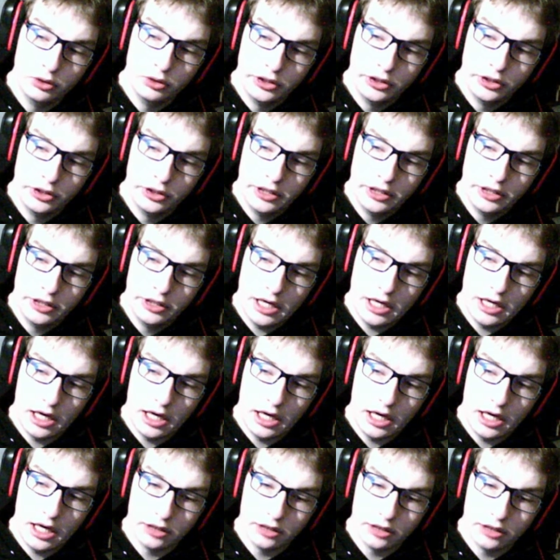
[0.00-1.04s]

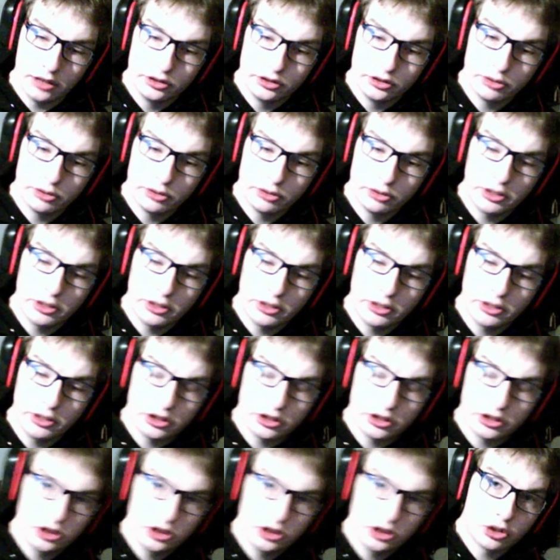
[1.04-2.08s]
So basically just
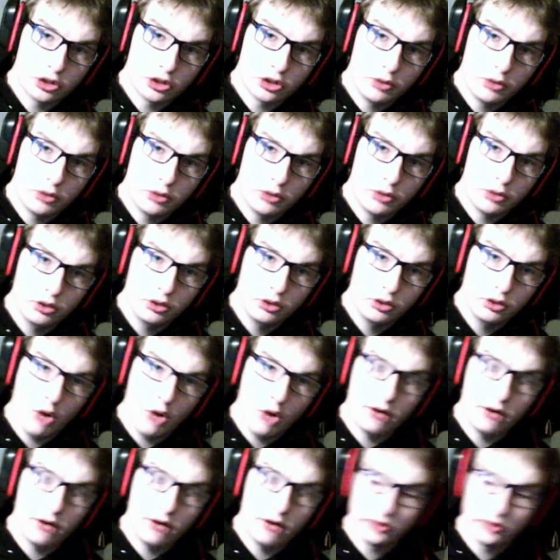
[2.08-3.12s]
showing you off
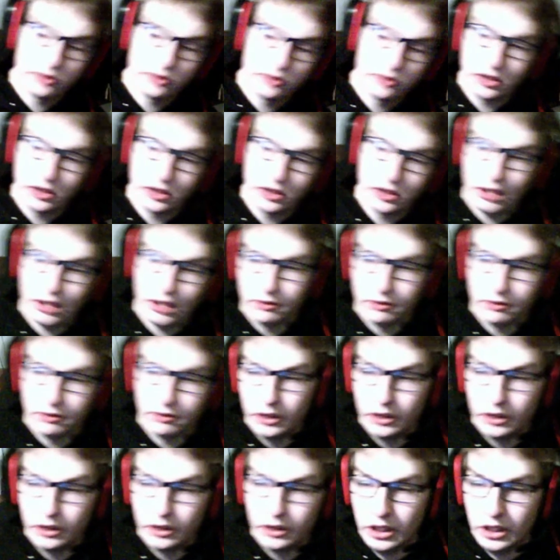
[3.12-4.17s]
so that
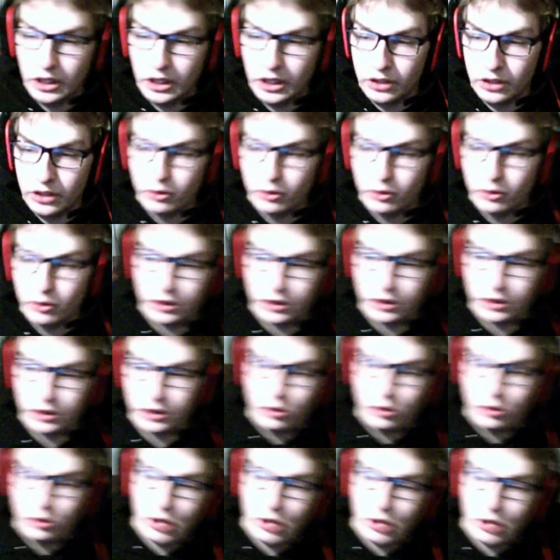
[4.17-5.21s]
you
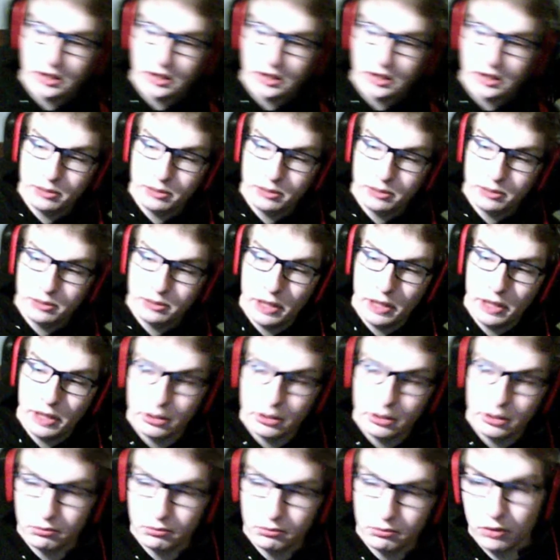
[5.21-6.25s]
guys can make it
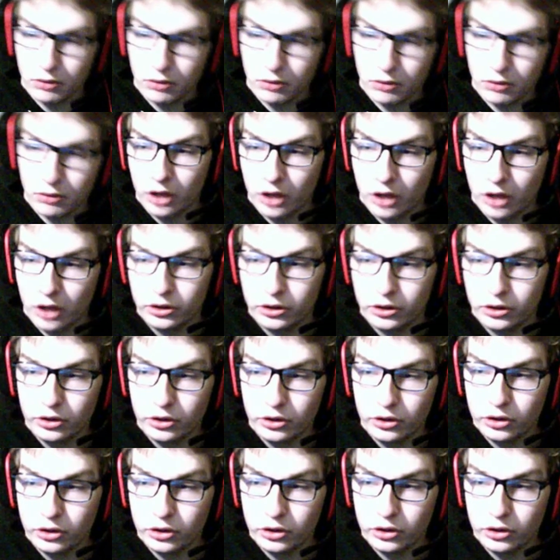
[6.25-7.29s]
on
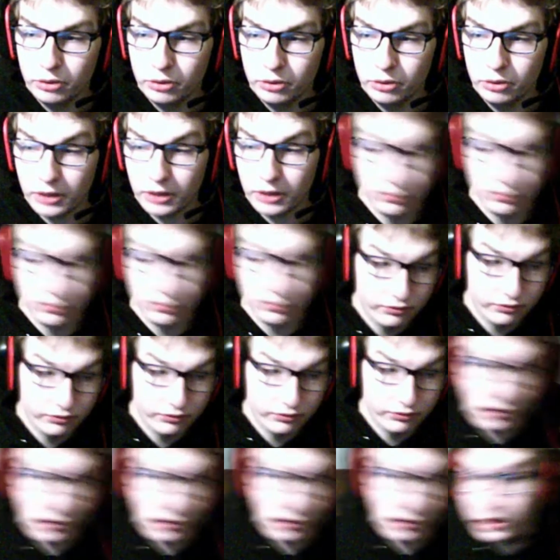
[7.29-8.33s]
YouTube as far
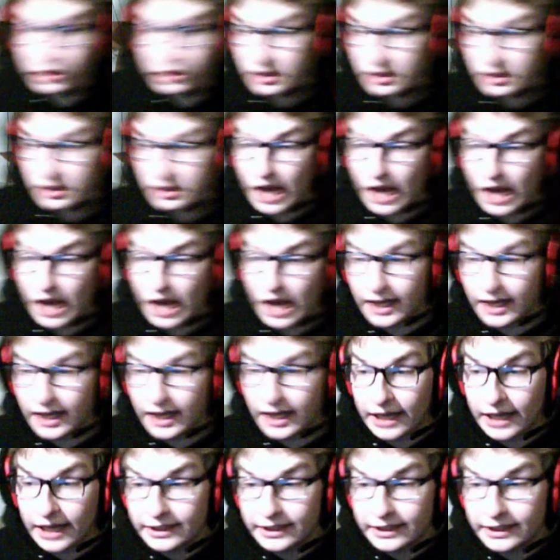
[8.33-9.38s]
as I kinda
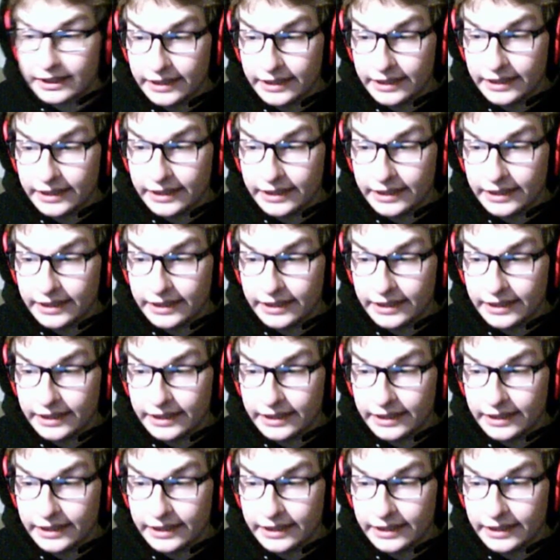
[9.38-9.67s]
did.